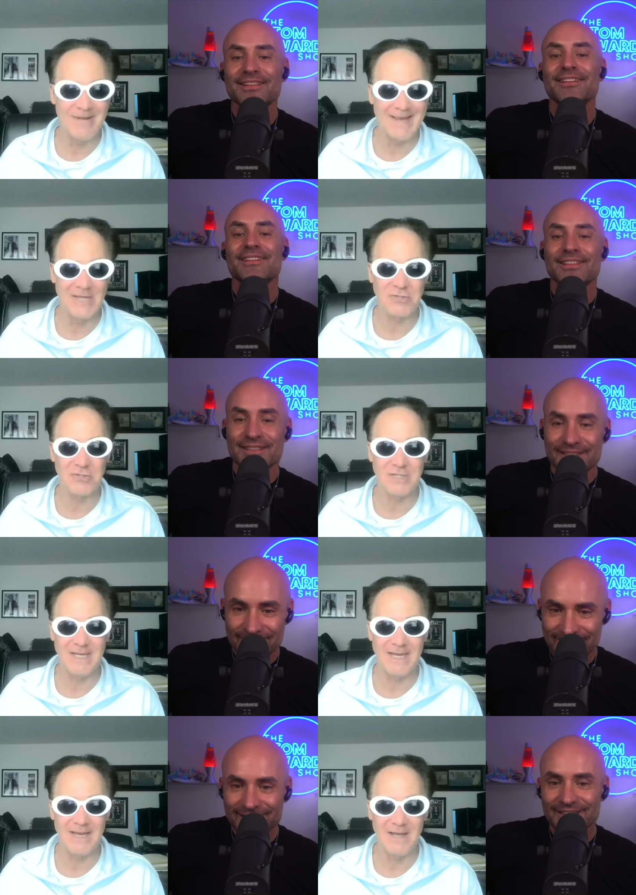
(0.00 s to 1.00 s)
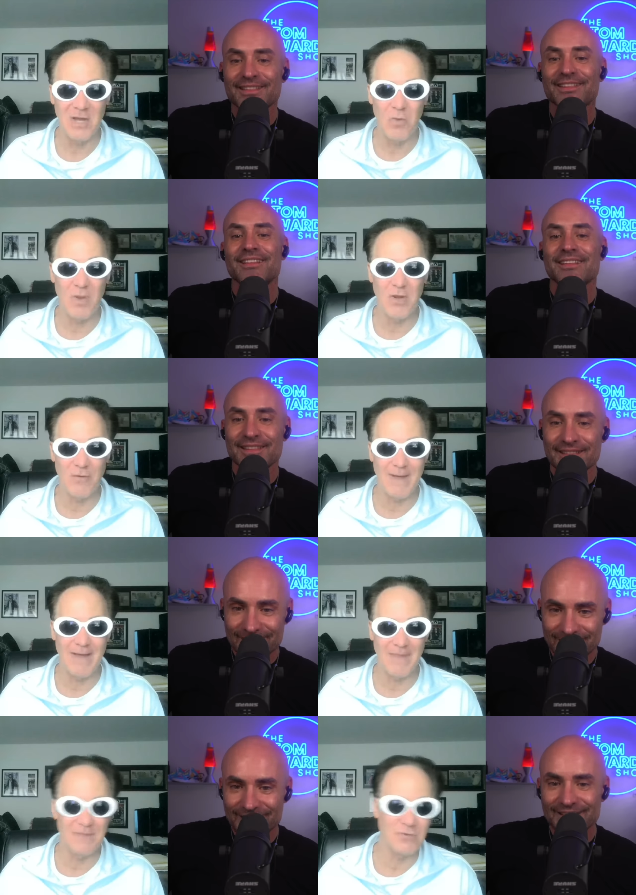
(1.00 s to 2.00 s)
Speaker 1: really interested in it. When you're
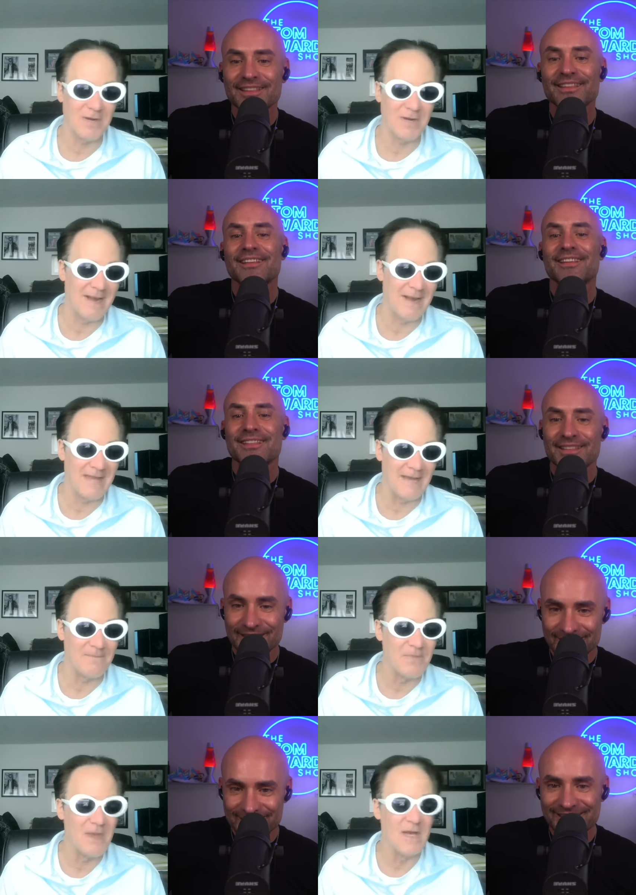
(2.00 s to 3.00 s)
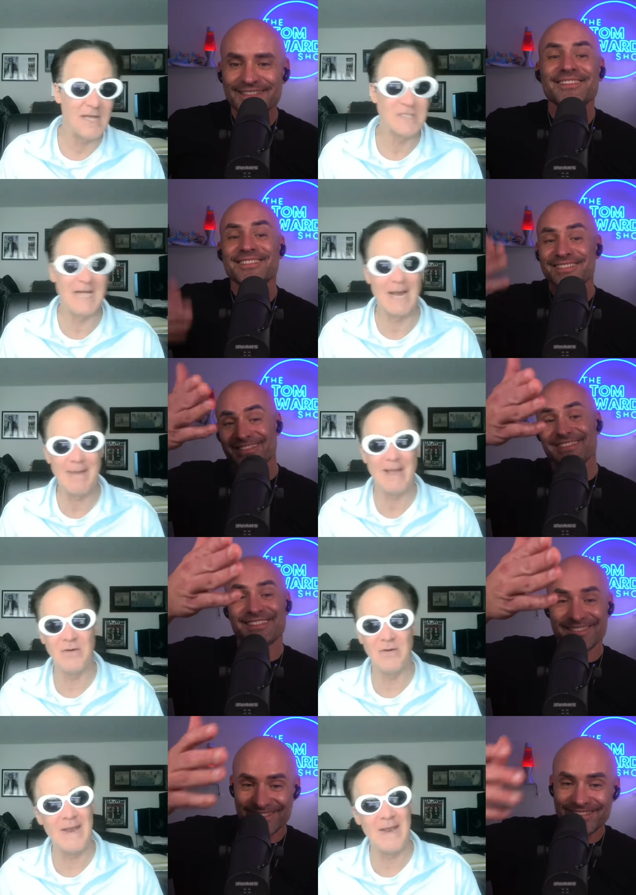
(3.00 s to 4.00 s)
around them, talk about them. It's not about
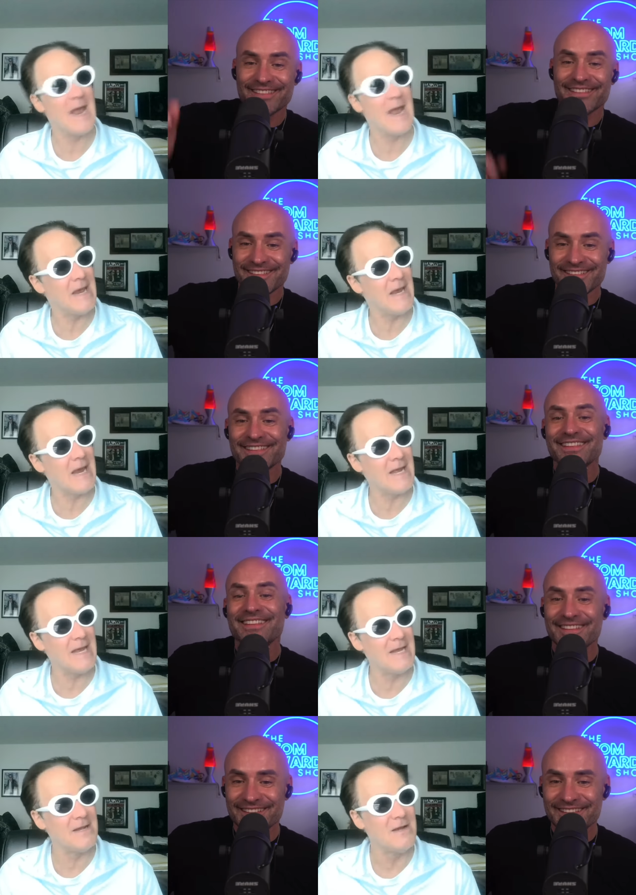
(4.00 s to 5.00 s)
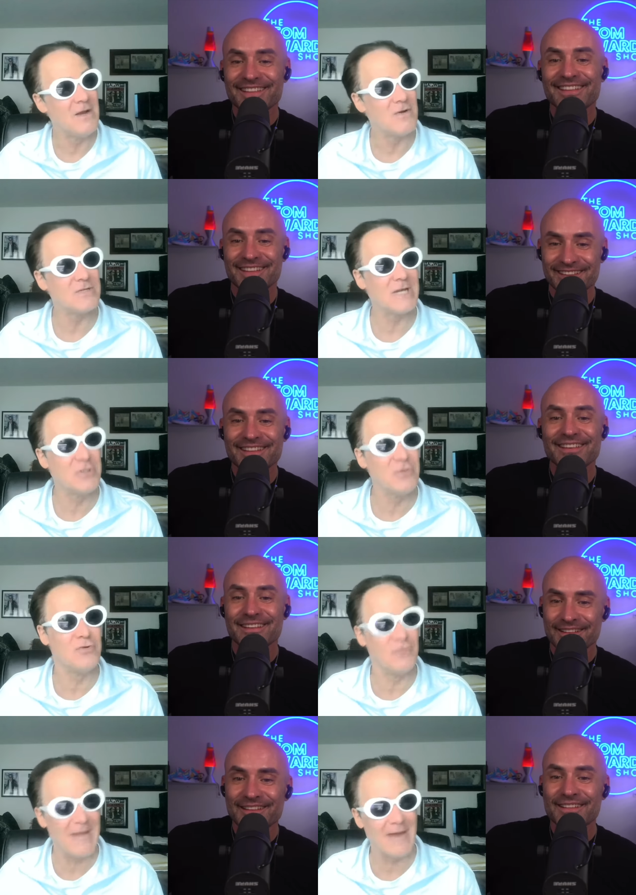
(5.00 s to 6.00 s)
you. And, that, and it kind of hit because I do
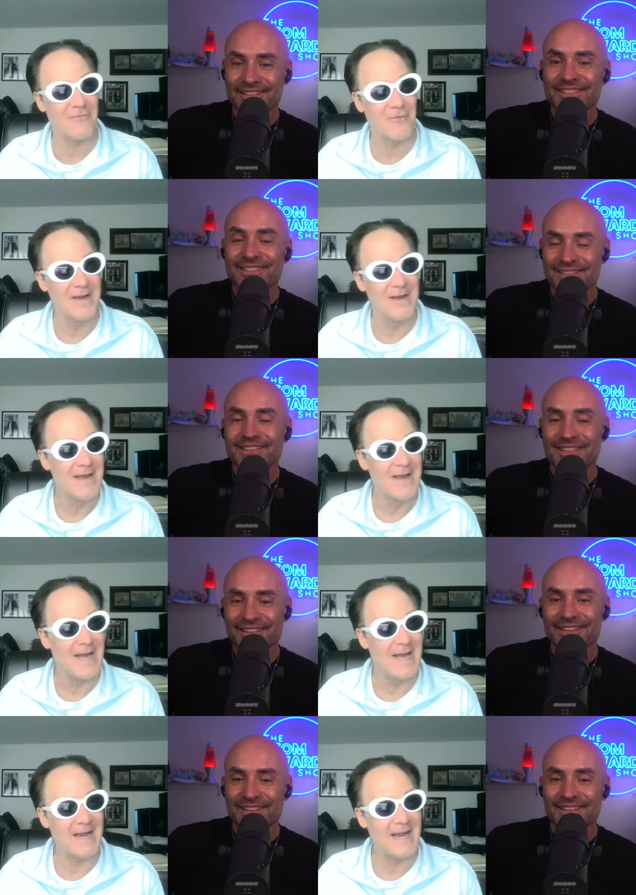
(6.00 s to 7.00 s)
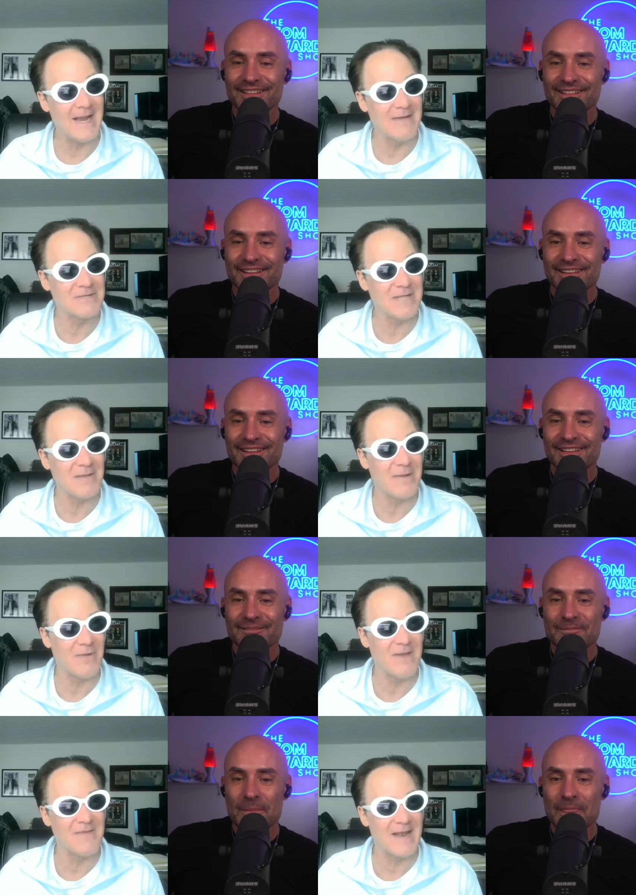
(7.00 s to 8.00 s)
do that wrong. And I and I was telling my
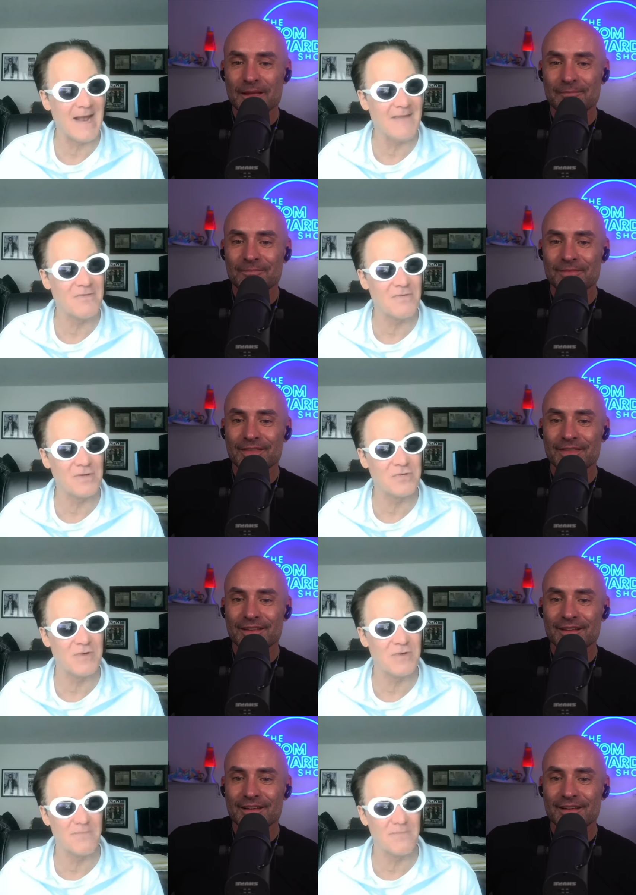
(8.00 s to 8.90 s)
wife that I have to really try to